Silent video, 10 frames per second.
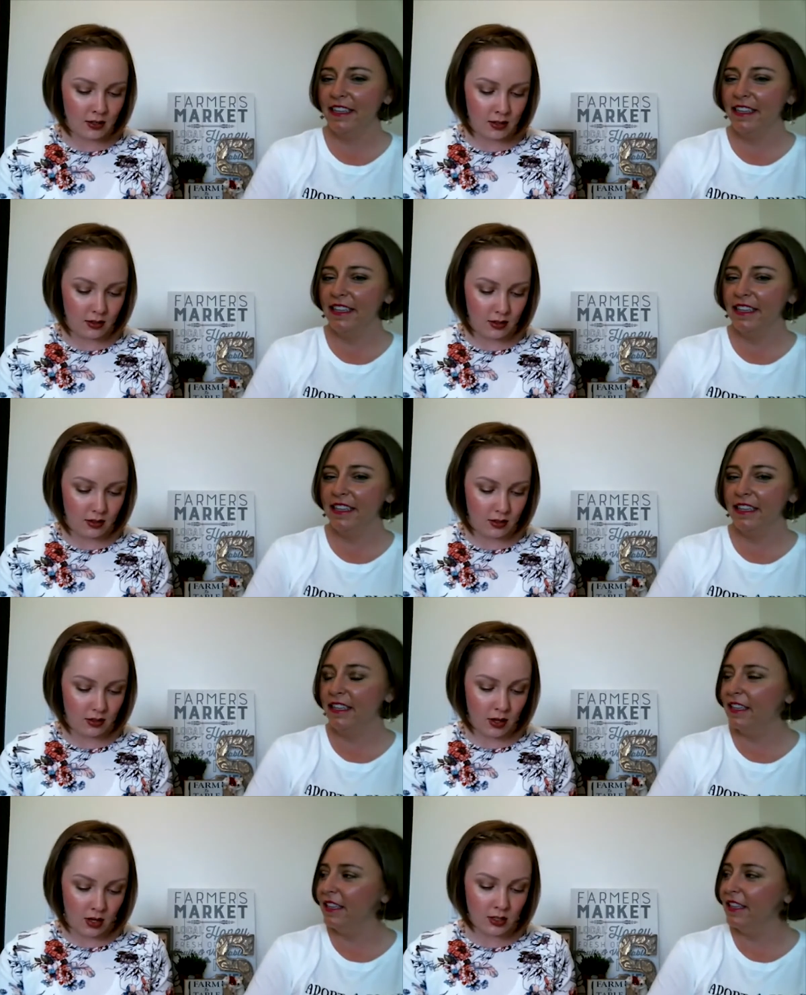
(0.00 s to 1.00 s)
Speaker 1: year
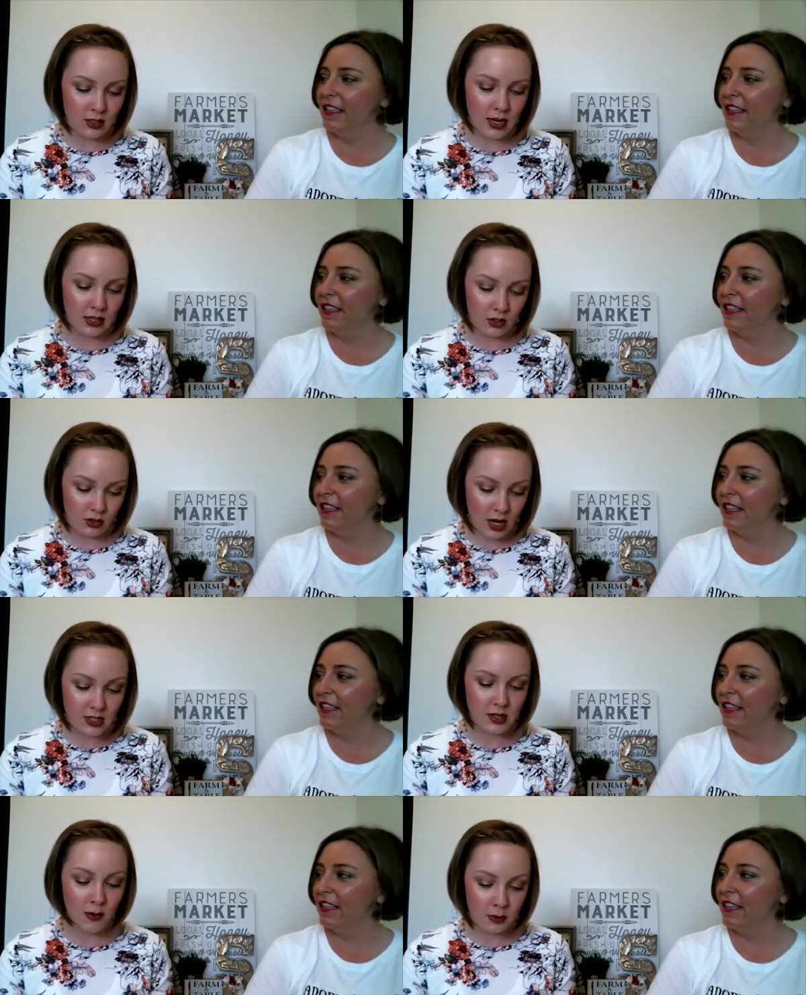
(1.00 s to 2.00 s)
garden and
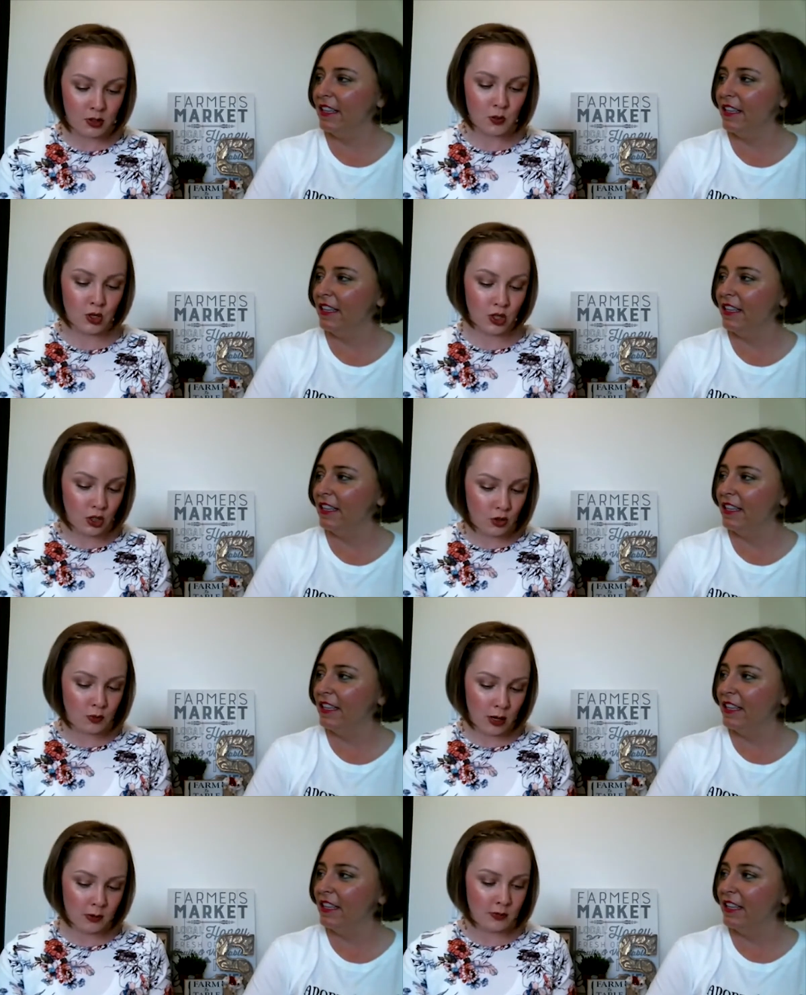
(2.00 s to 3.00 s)
grasshoppers were a
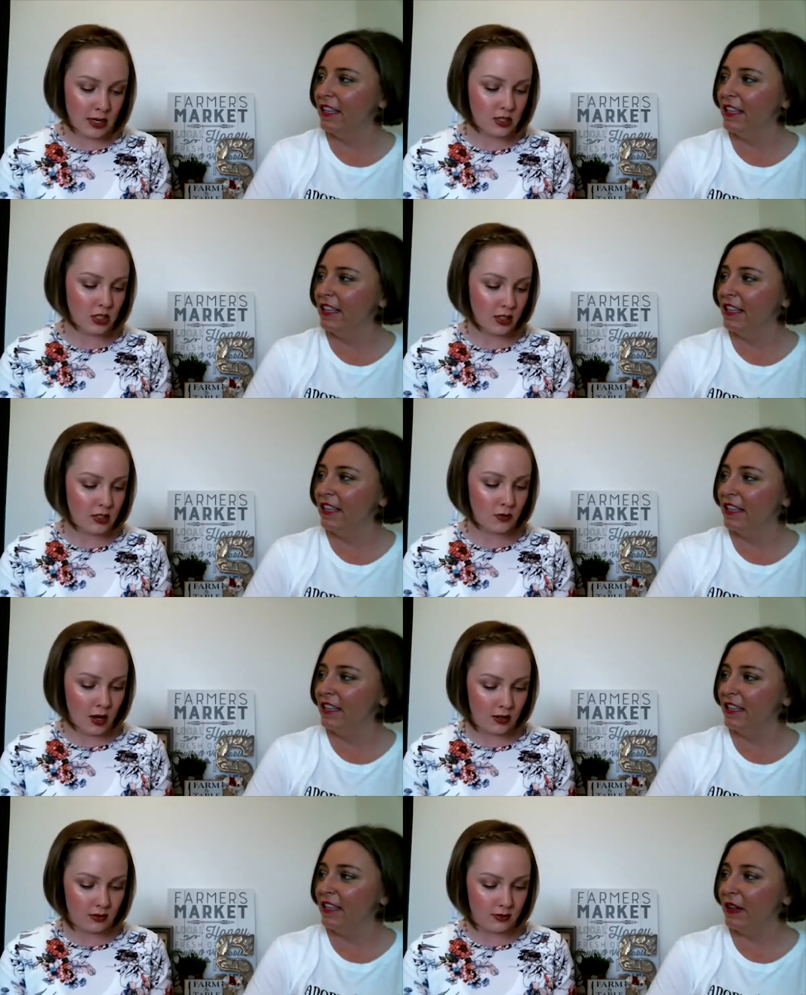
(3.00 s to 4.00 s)
huge problem last year as
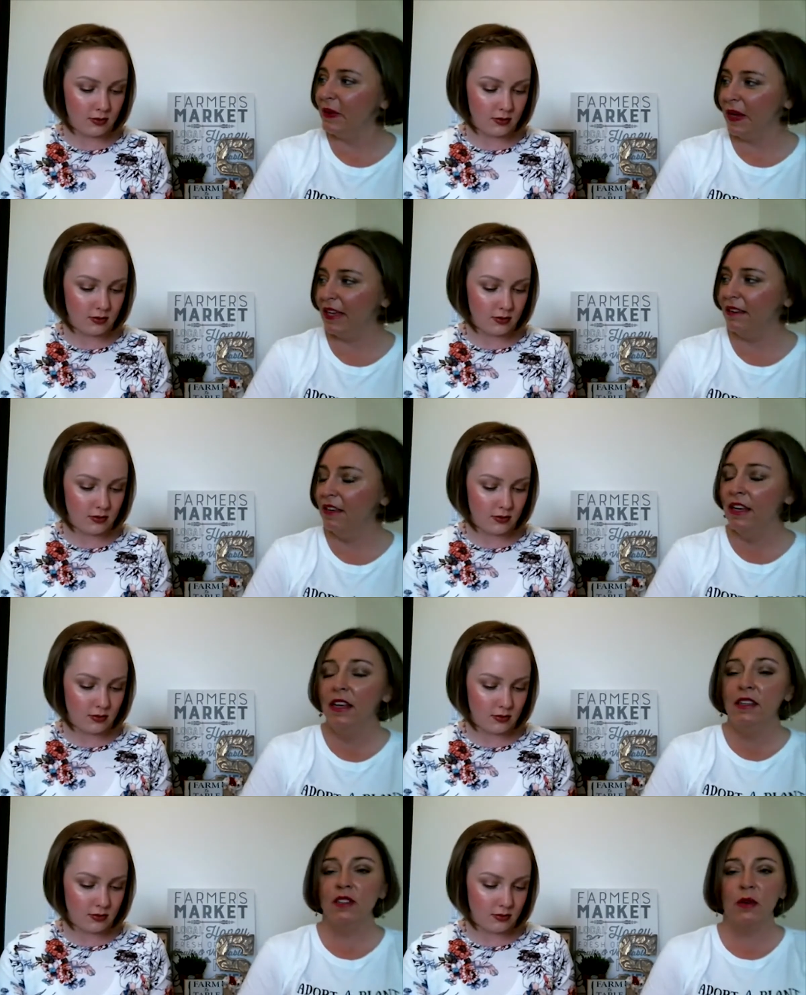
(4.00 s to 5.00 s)
well. Okay,
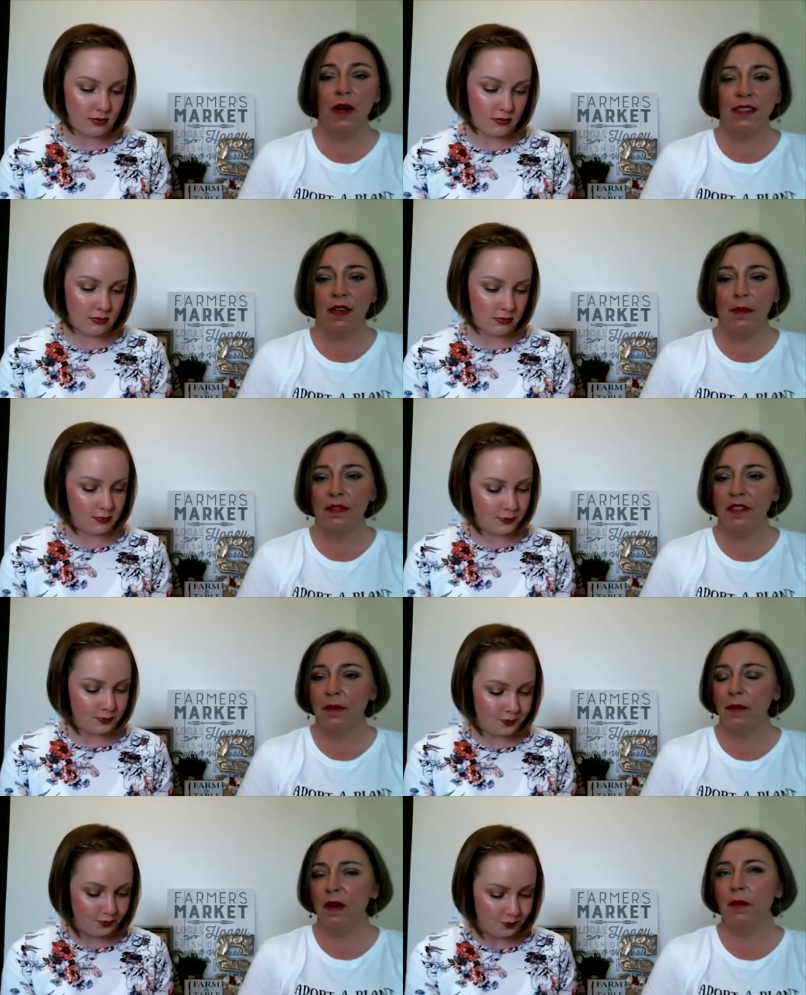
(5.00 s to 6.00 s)
Speaker 2: so
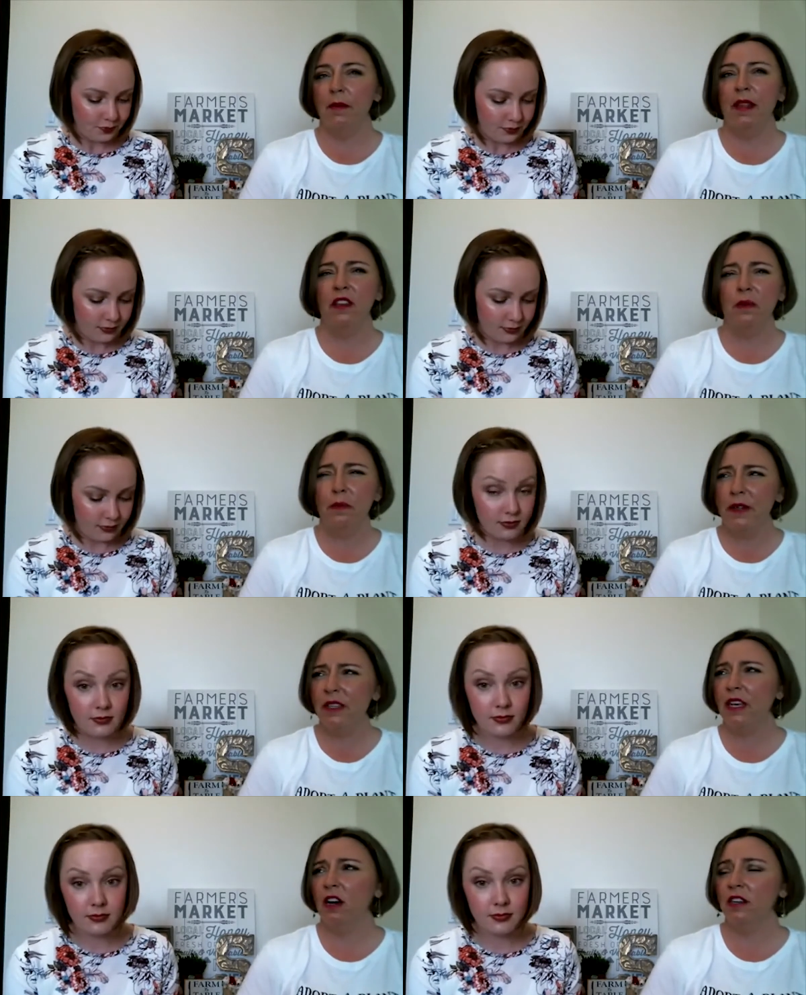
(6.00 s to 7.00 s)
grasshoppers can be a problem, and they're
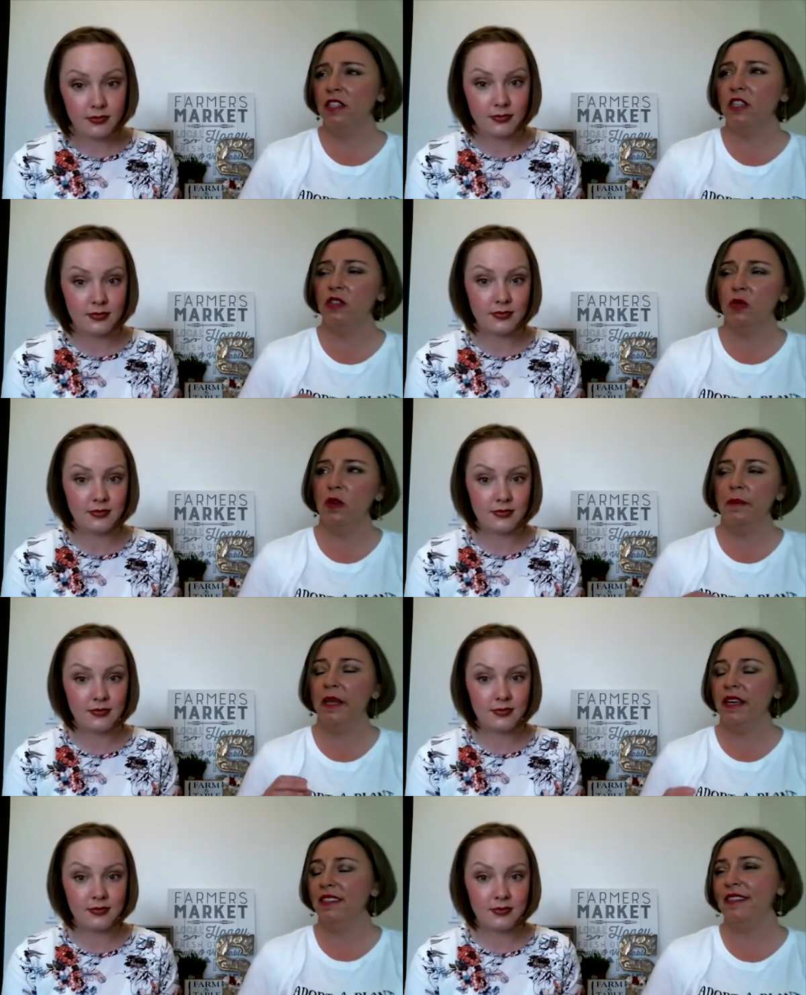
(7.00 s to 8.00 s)
really hard to
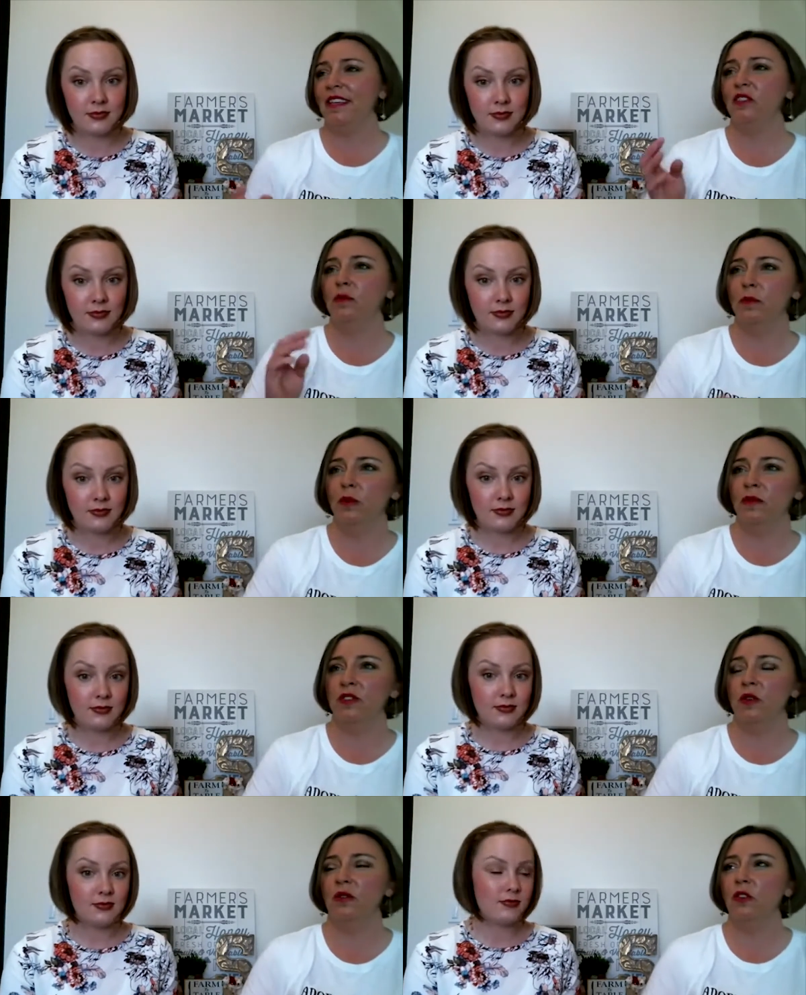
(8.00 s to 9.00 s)
control because they do
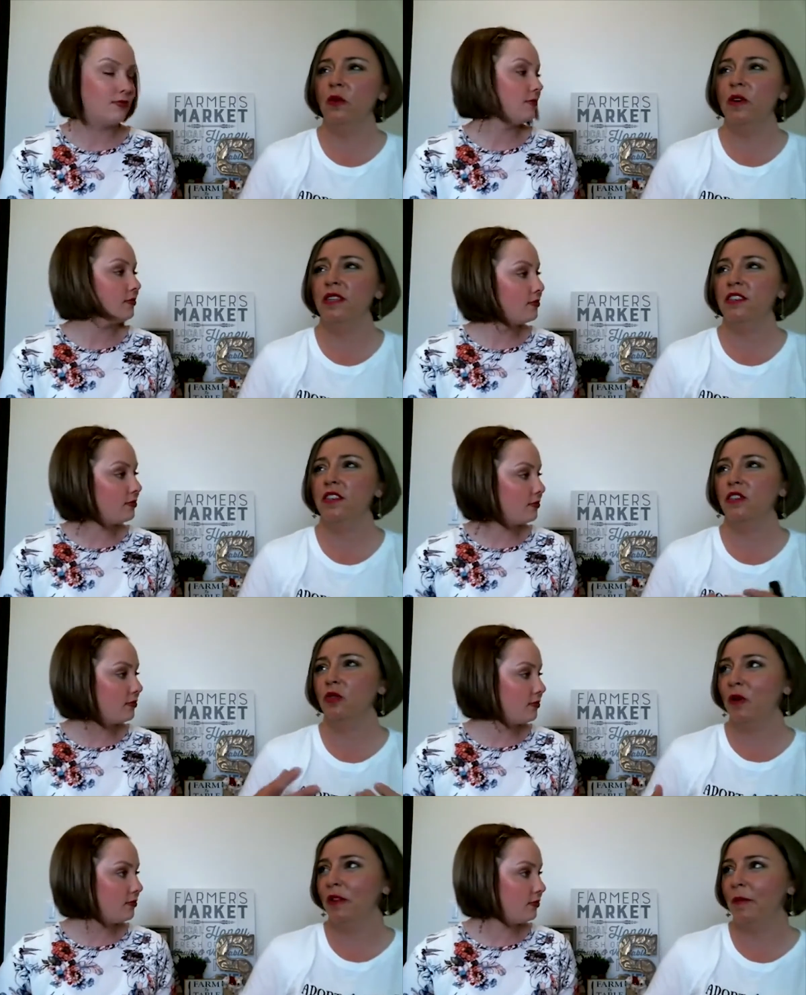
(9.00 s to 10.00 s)
move. So if you're going to
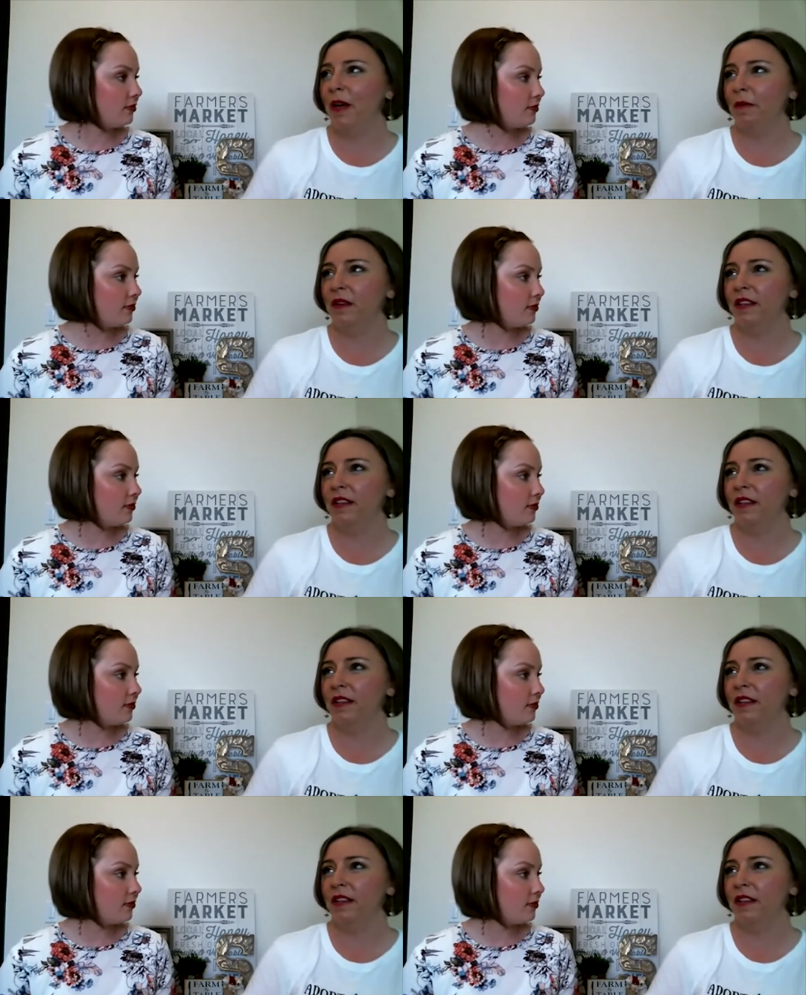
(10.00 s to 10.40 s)
control a